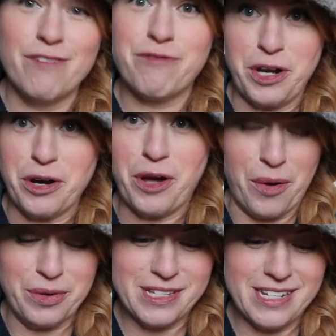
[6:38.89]
for your
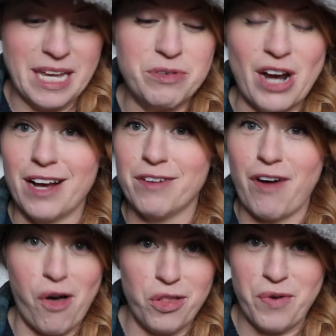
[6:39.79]
goats to keep track of
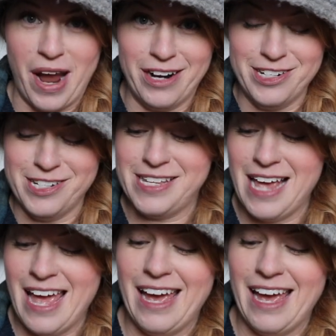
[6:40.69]
all the records